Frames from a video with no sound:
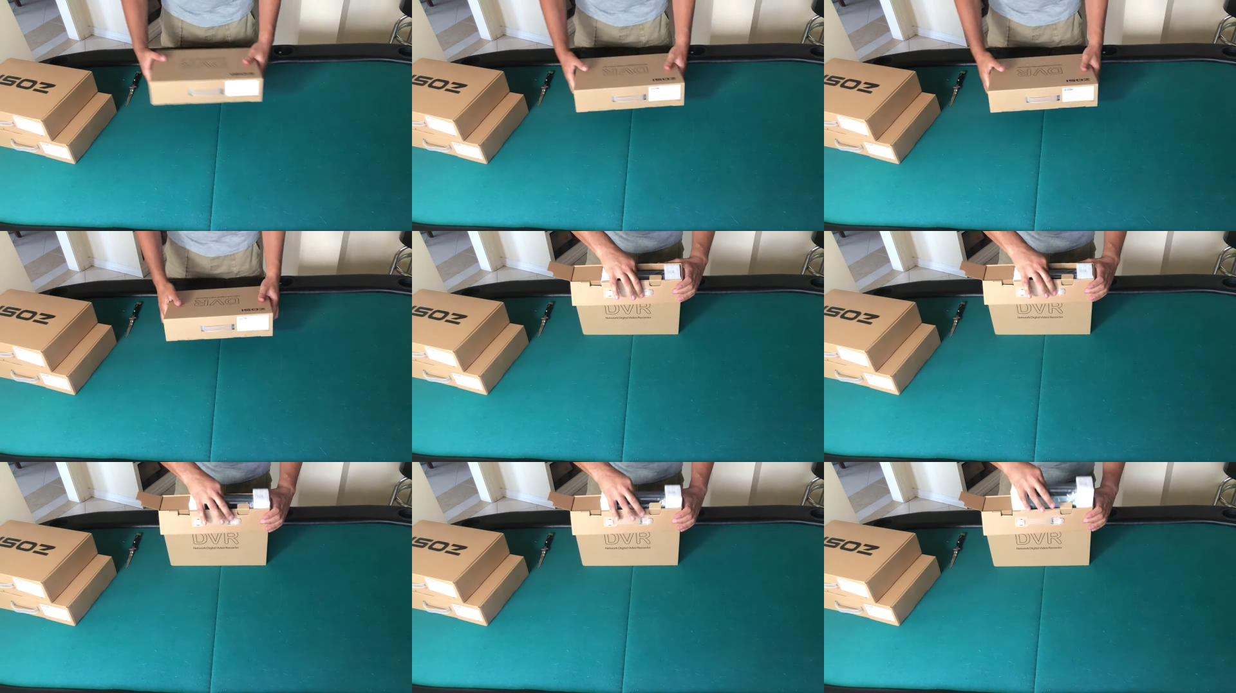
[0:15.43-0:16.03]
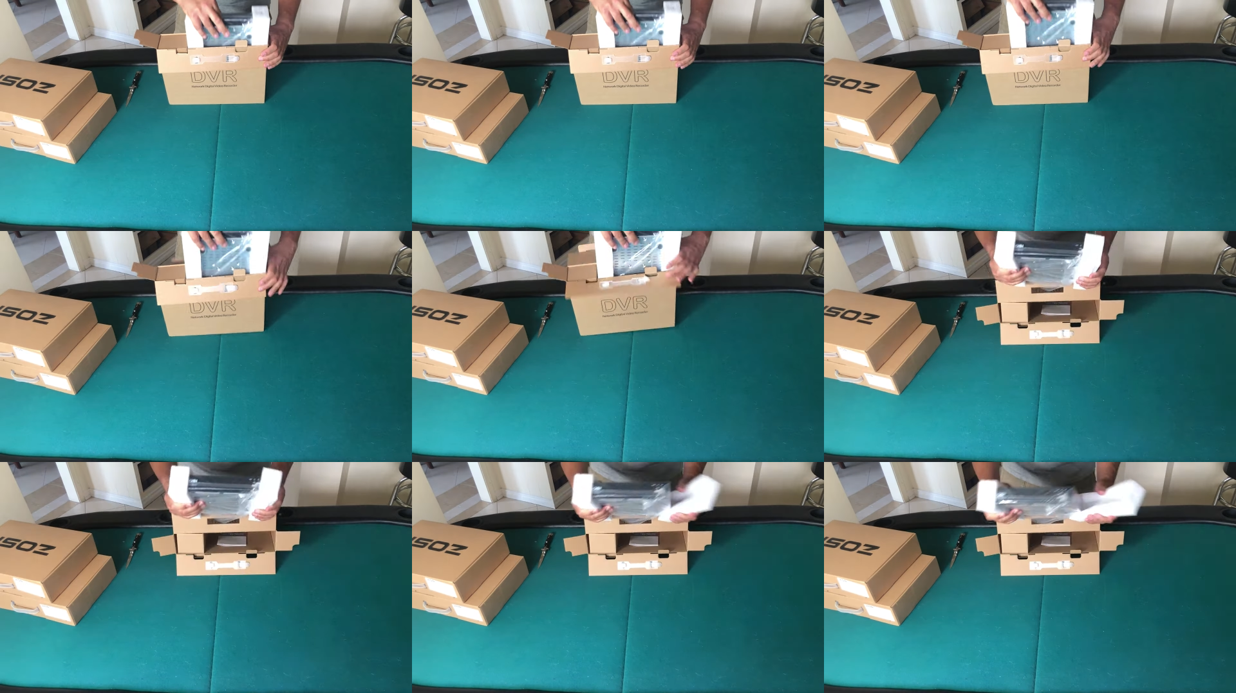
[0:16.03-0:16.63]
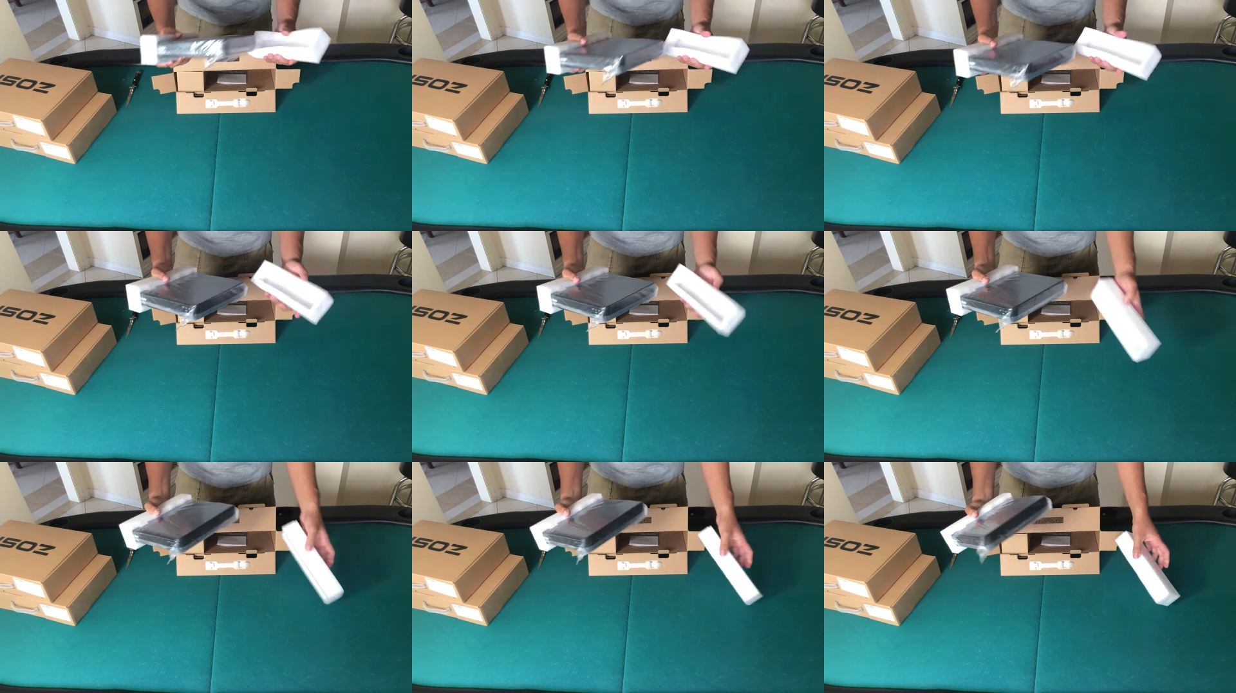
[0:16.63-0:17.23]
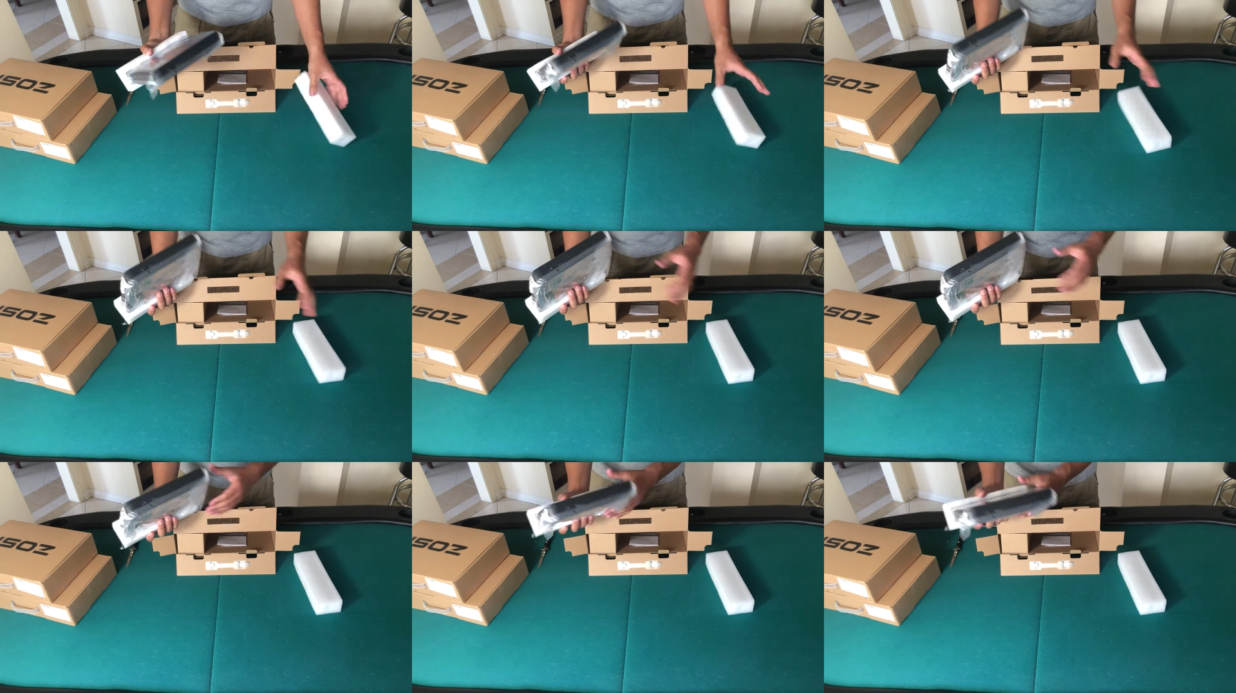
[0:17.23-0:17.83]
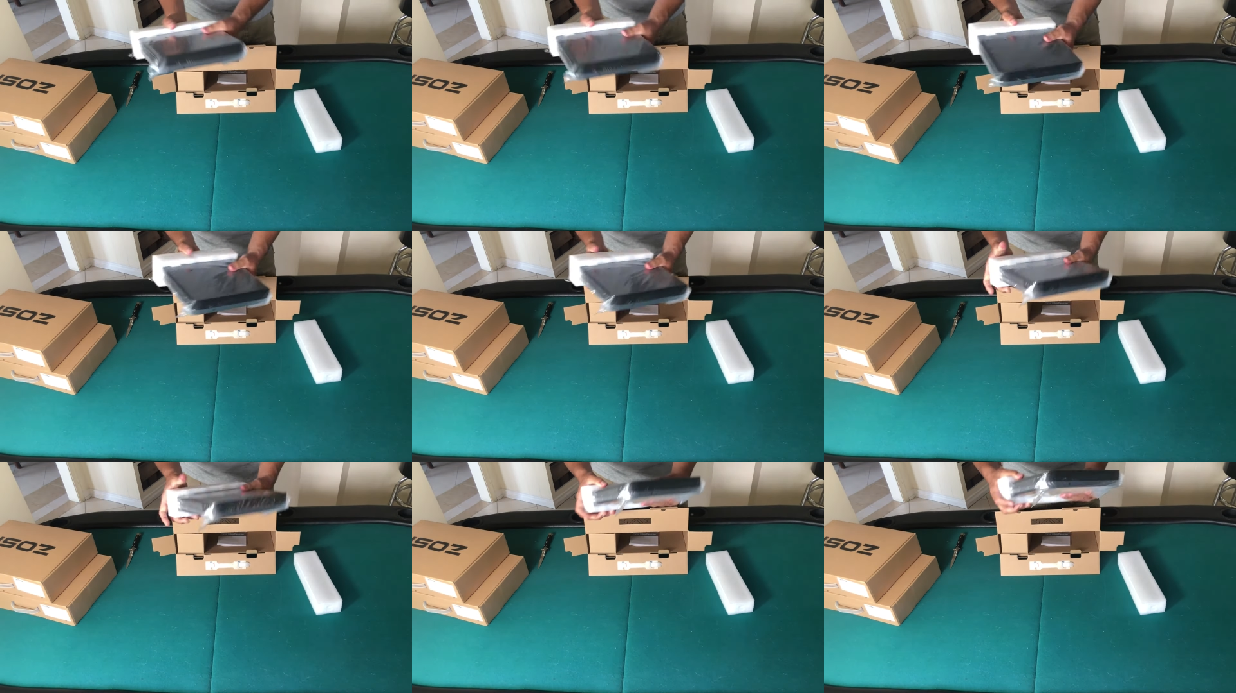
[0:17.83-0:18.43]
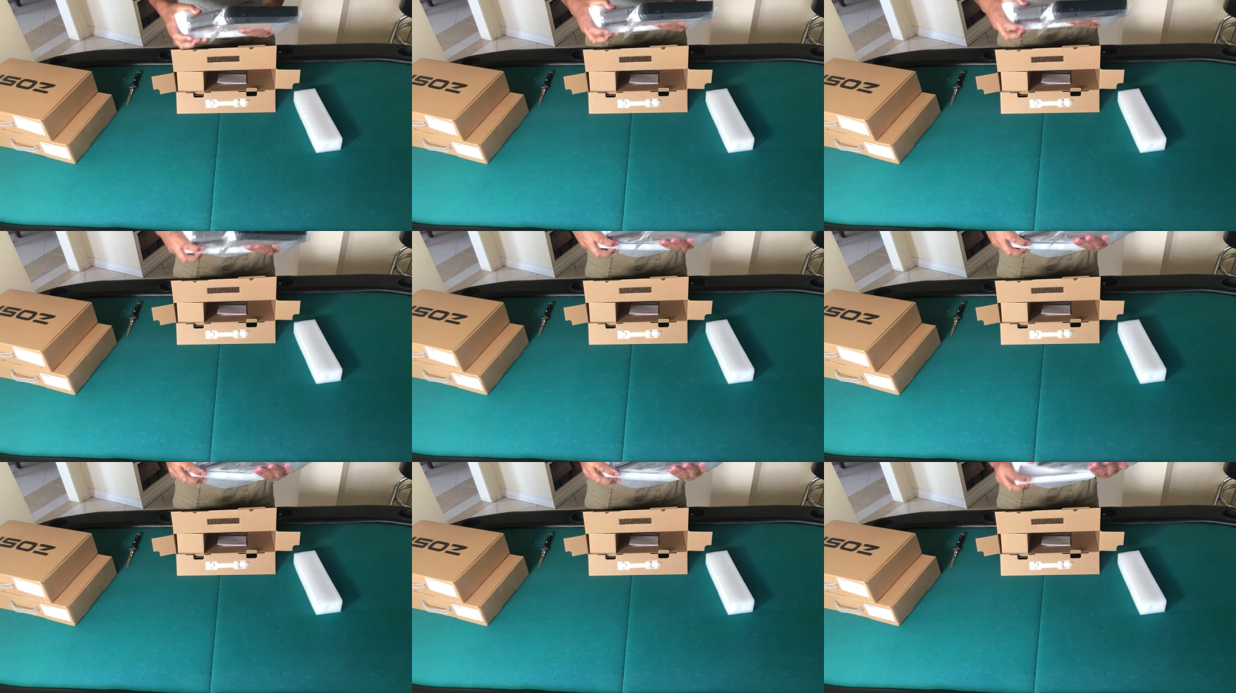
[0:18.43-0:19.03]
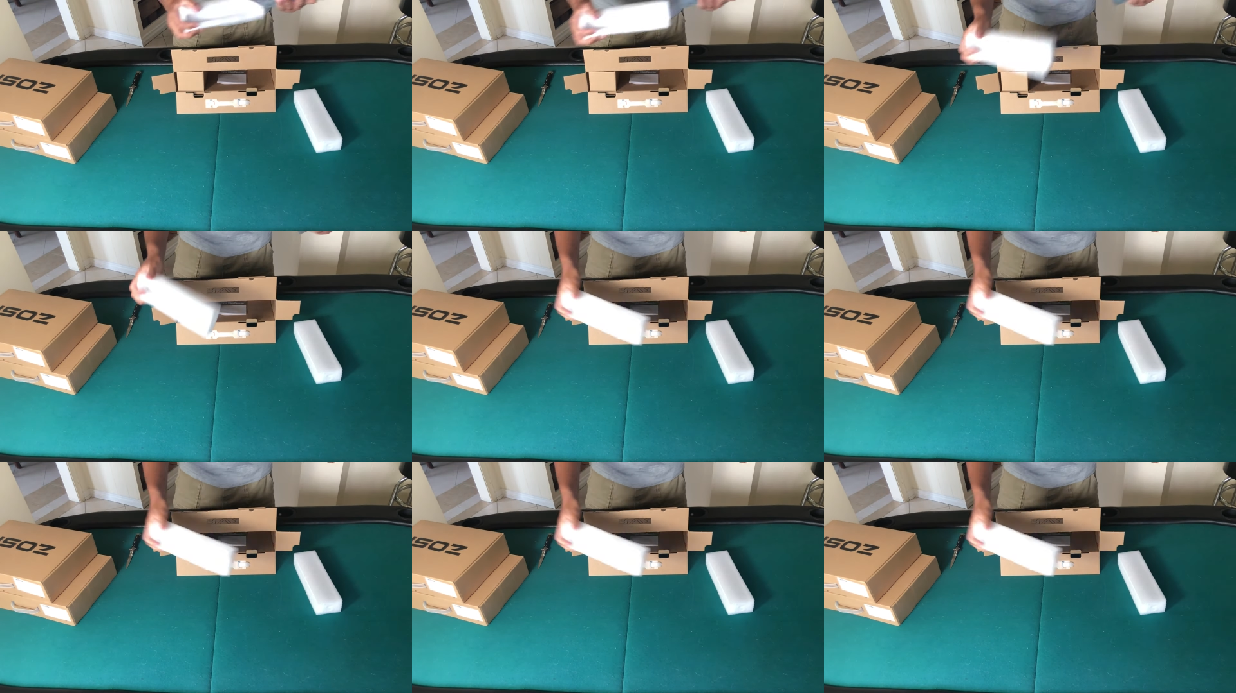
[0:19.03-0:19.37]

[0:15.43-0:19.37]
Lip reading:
[unreadable: no face in view]